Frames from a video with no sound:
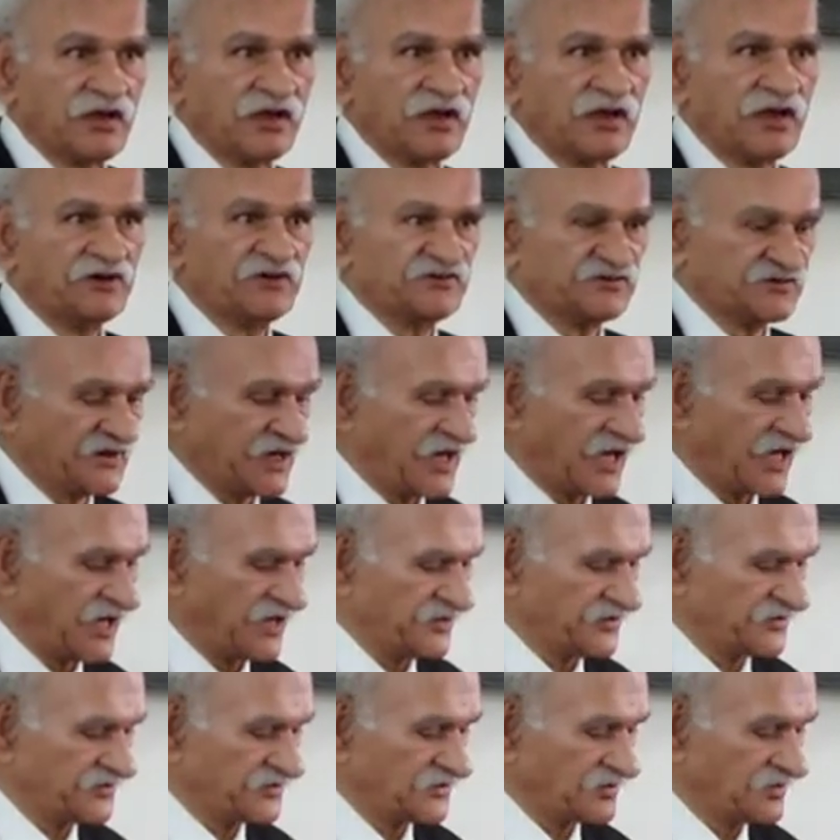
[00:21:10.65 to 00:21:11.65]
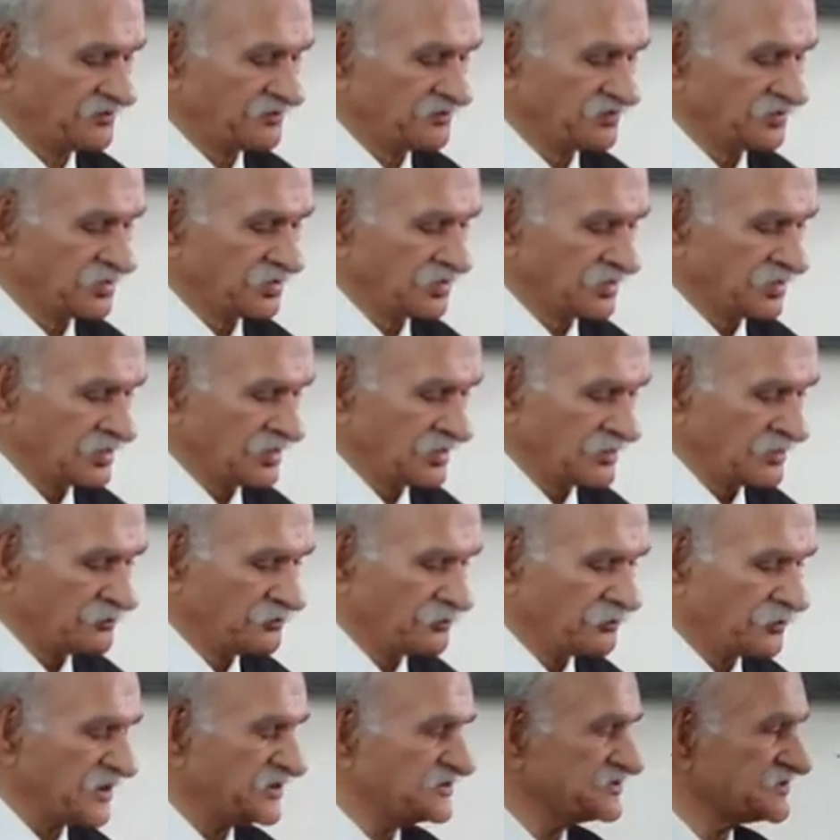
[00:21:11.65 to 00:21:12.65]
It says
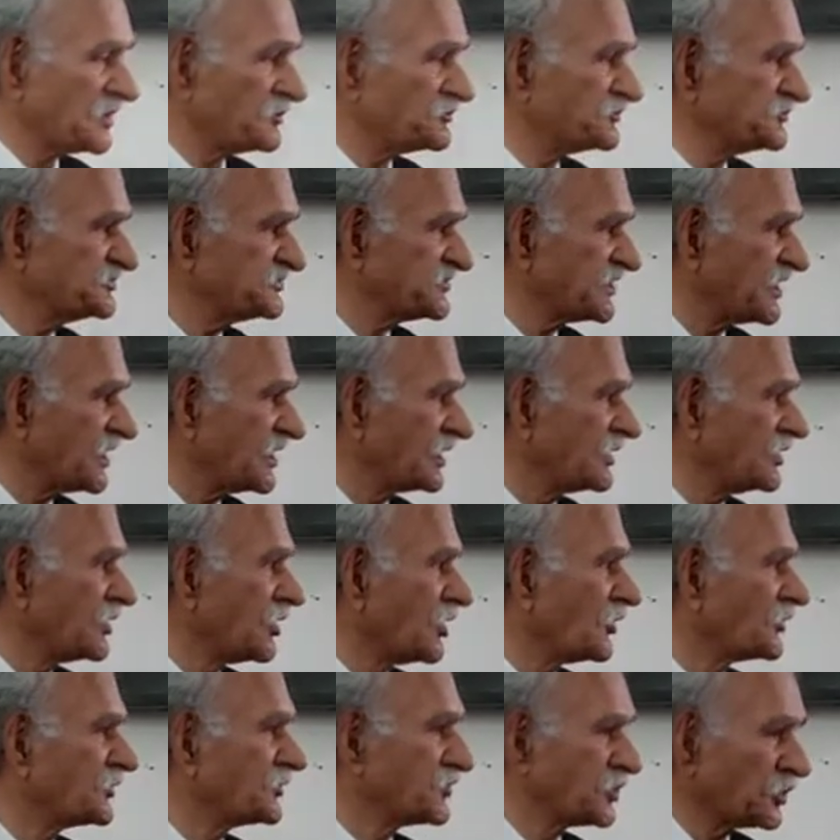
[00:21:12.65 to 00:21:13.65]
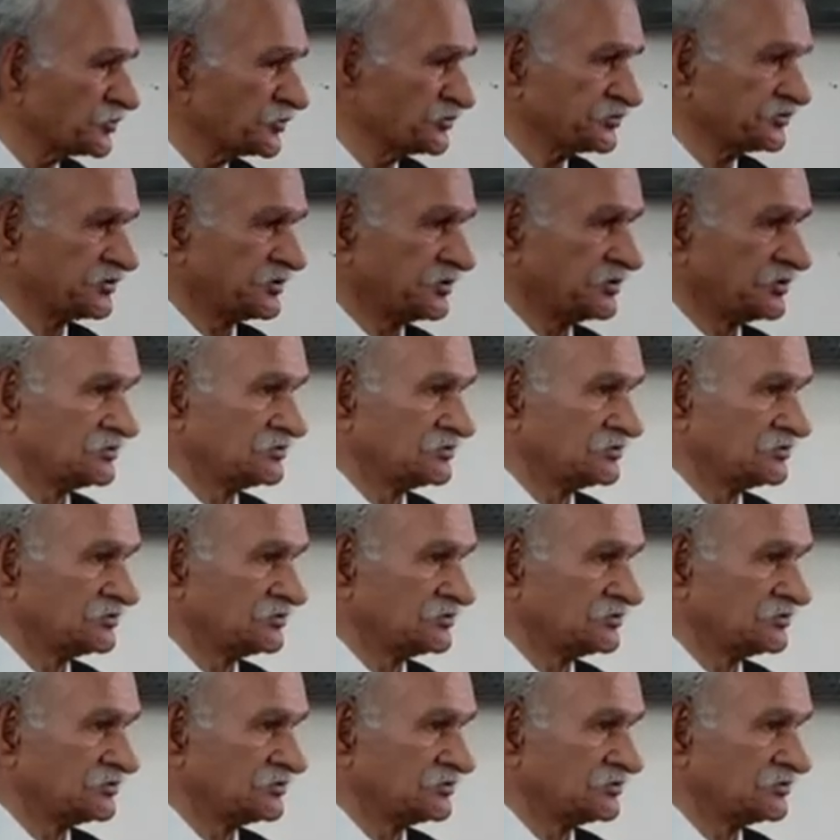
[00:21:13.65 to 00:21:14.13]
presumption of truth